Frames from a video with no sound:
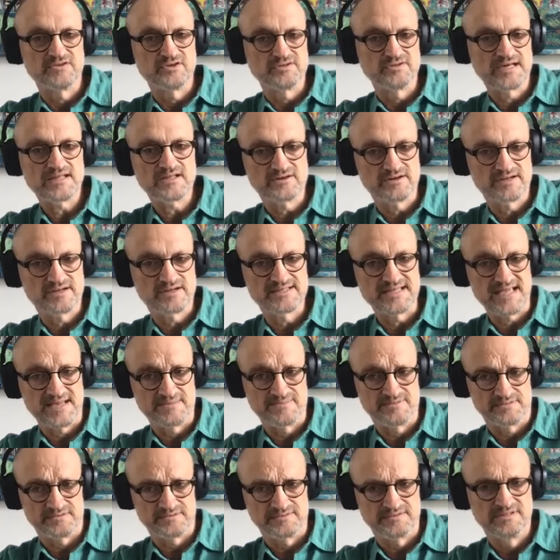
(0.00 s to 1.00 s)
I'll give you
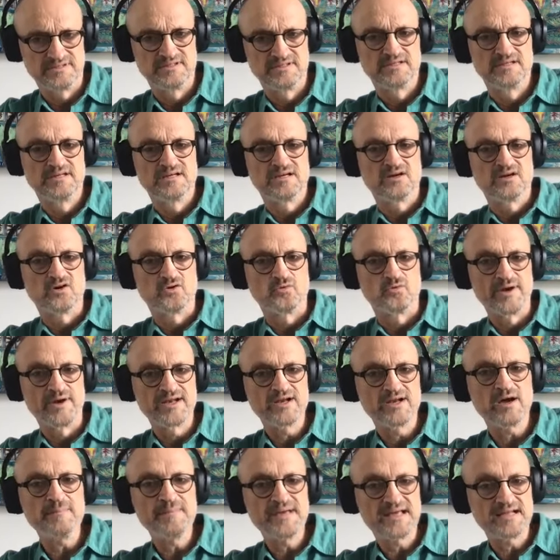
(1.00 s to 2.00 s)
another example.
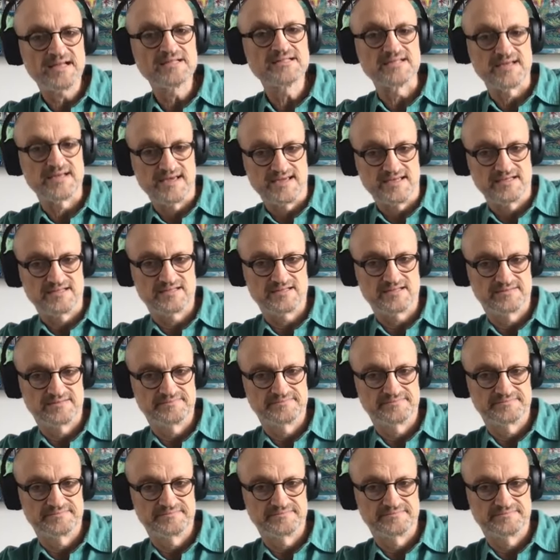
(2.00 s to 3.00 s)
When I
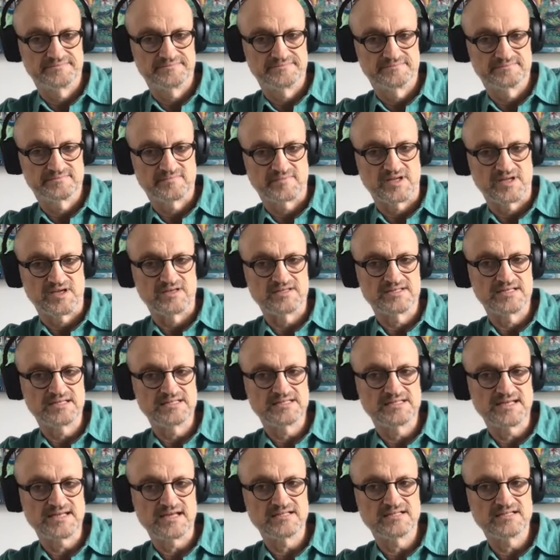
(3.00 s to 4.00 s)
meditate,
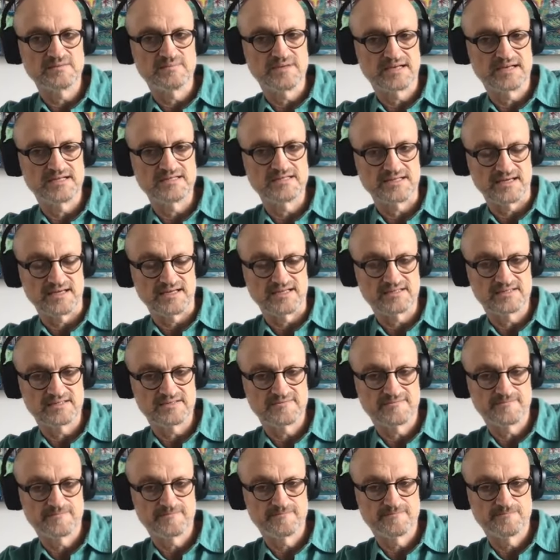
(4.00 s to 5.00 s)
I sit down to
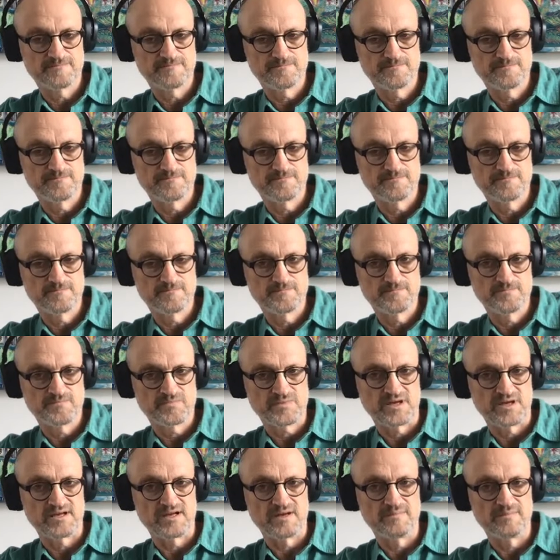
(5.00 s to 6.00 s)
meditate,
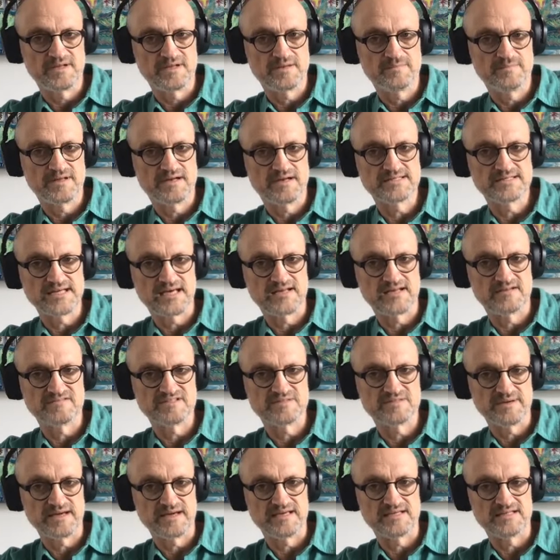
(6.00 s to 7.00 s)
and I'm in a
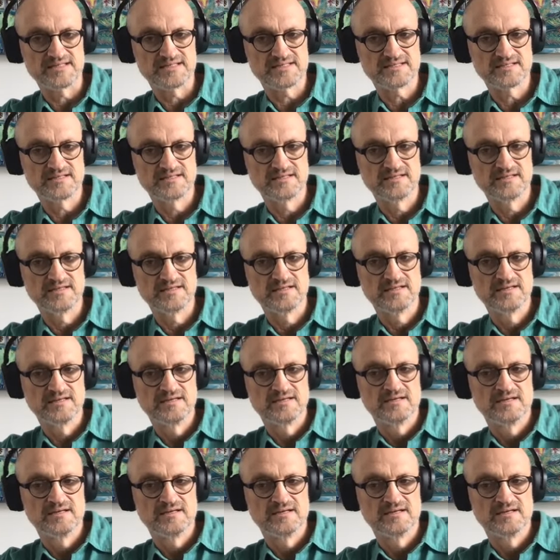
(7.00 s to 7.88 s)
meditative space.